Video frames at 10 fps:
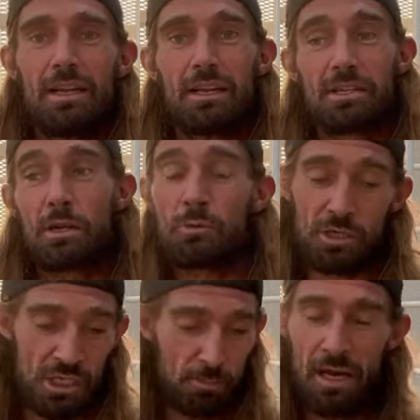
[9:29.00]
So
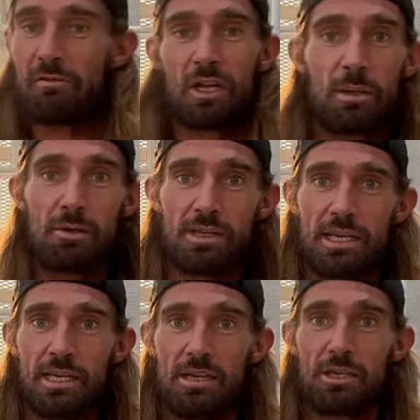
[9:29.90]
she's part of a
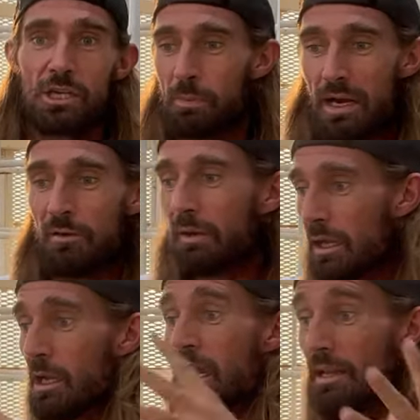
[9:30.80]
community. She's part of like
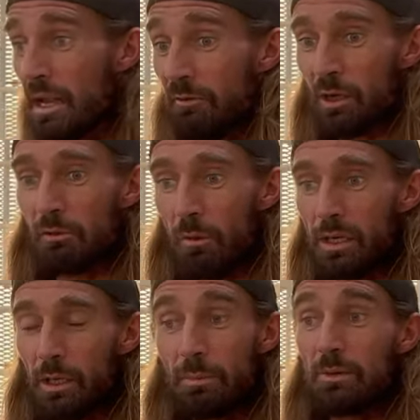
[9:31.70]
an ever growing
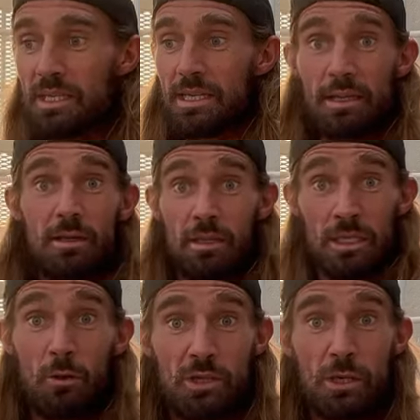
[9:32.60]
community that, you
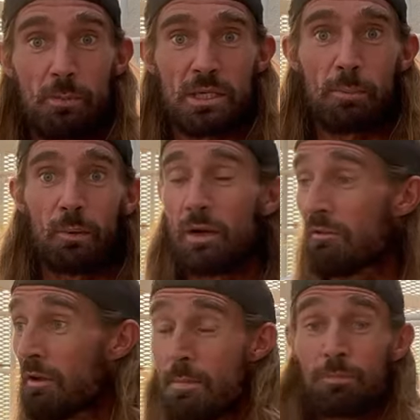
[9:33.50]
know, super
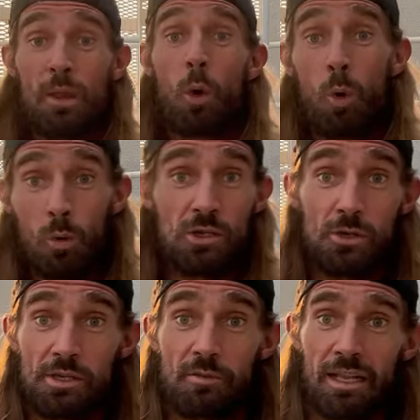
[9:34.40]
supportive, all
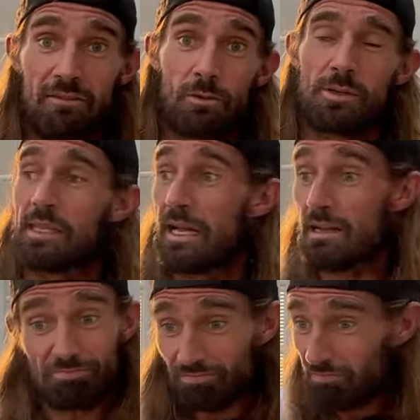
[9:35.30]
sorts of levels there,
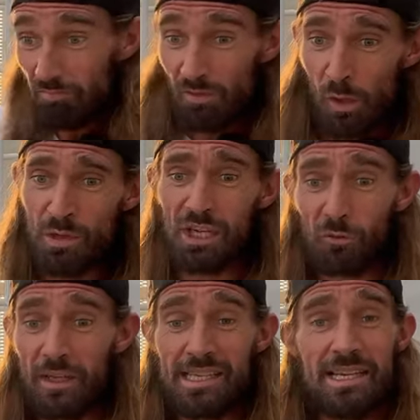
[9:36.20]
which is
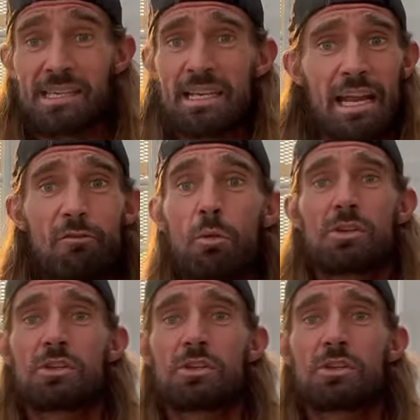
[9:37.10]
fantastic. Everyone's